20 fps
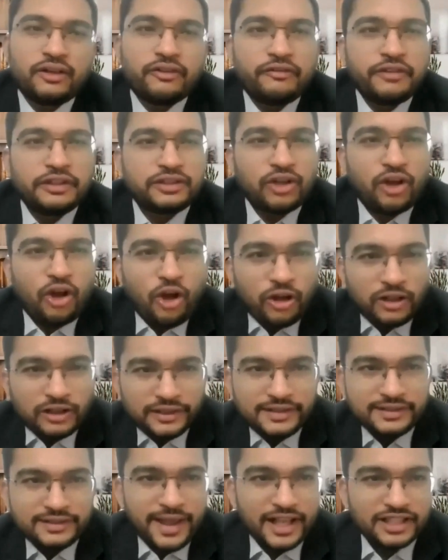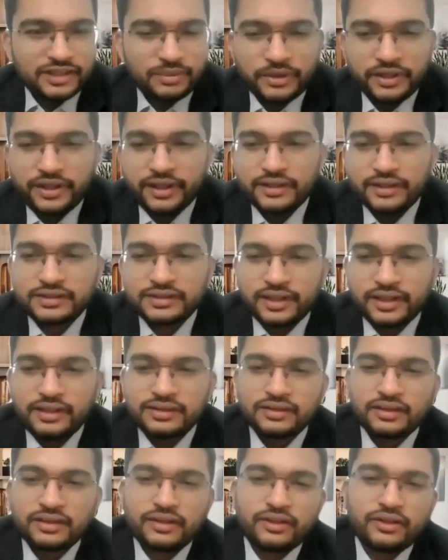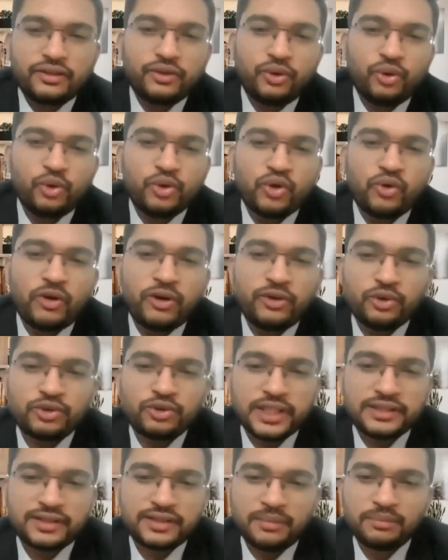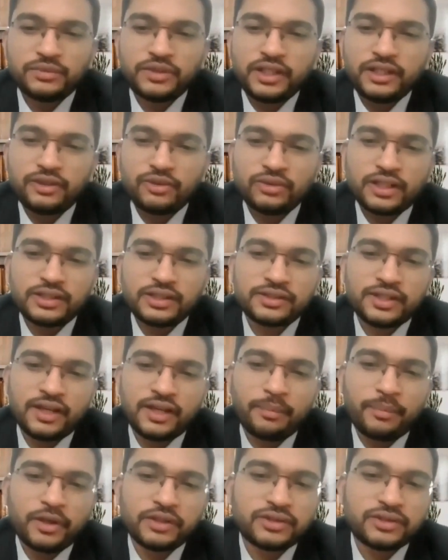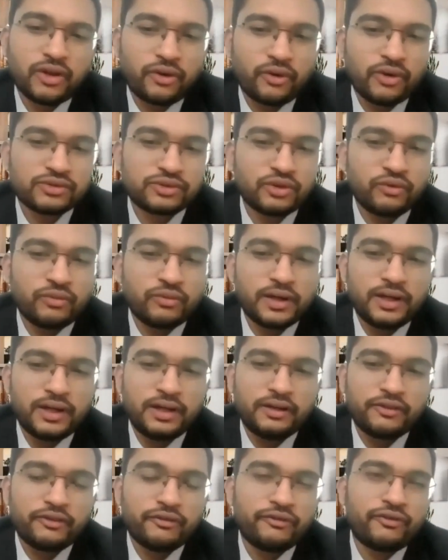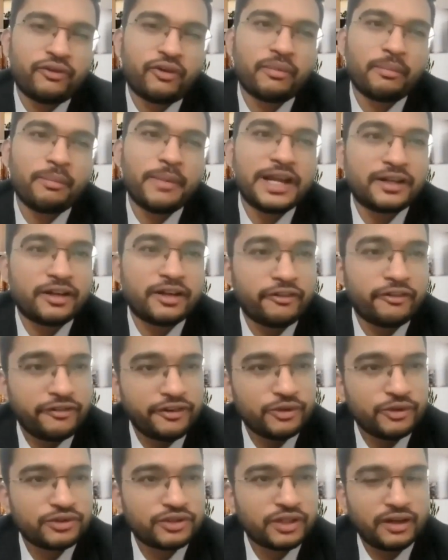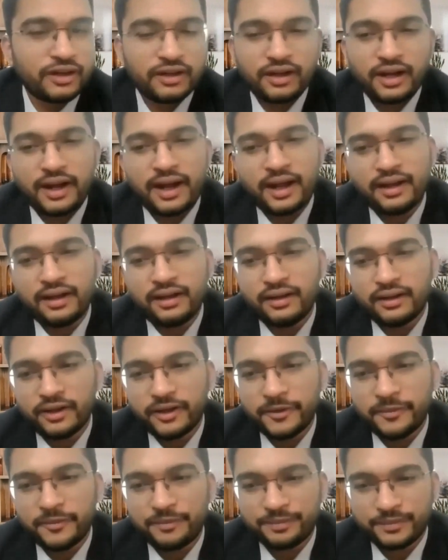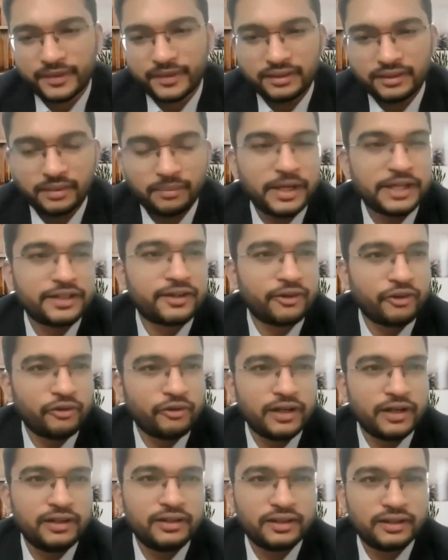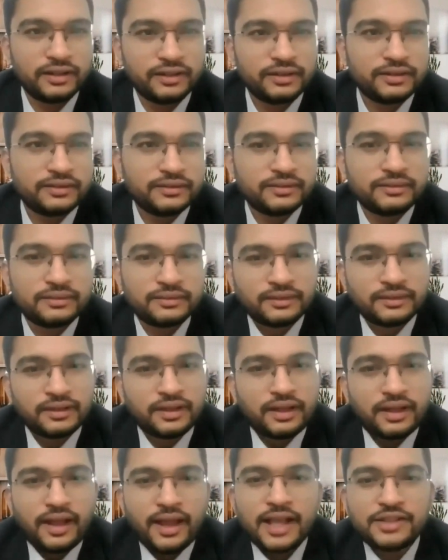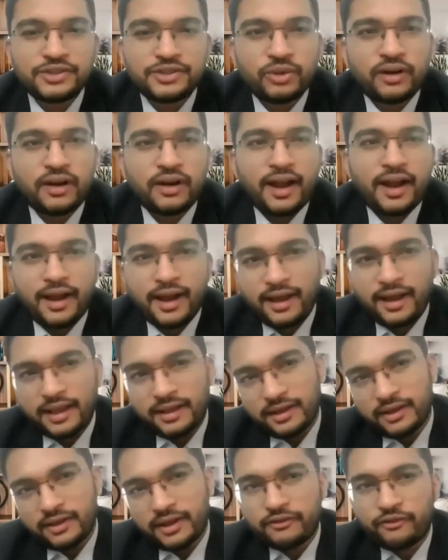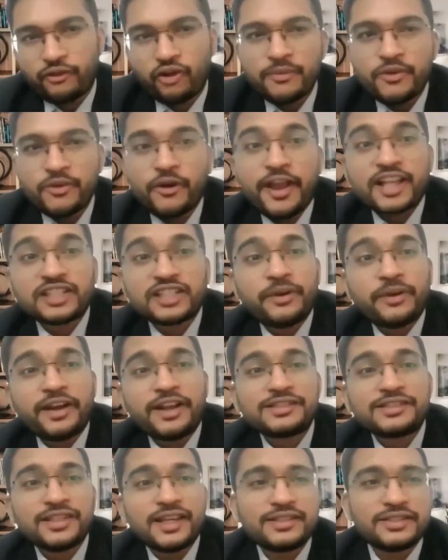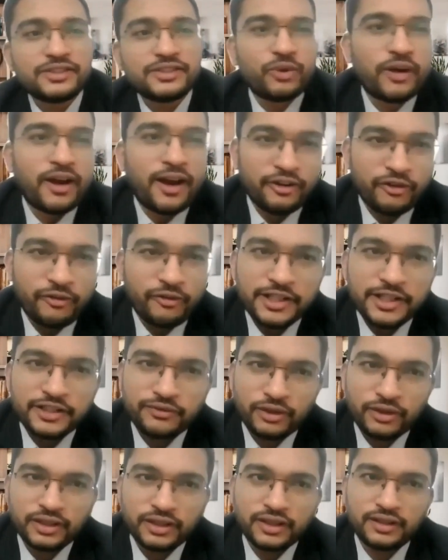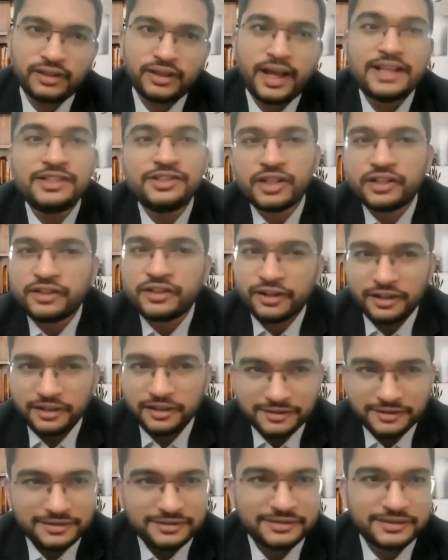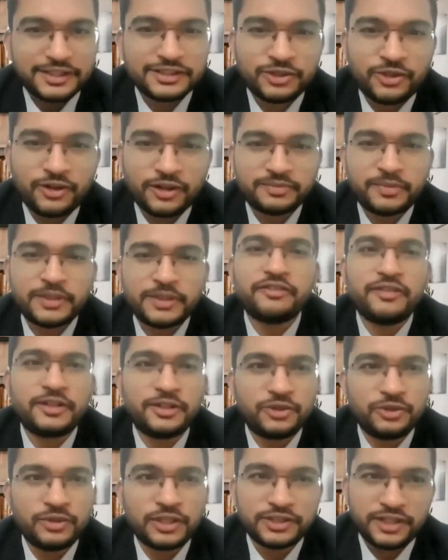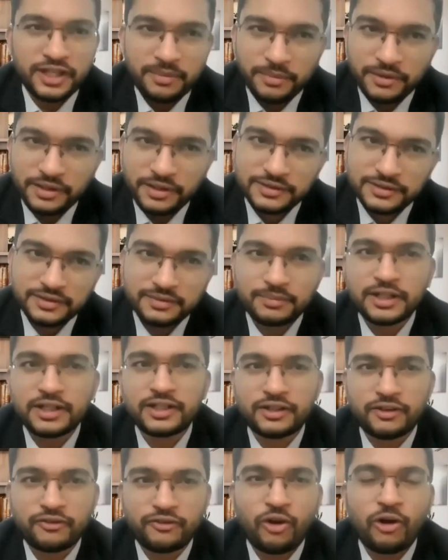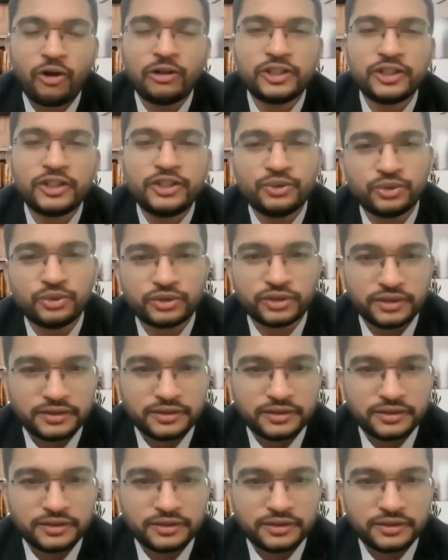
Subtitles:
With all these experiences, do you want to say something to the shapers across the world for better future and the better world? As your from your experiences, your advice for the in general, it's not specific to the shapers, but all the youth.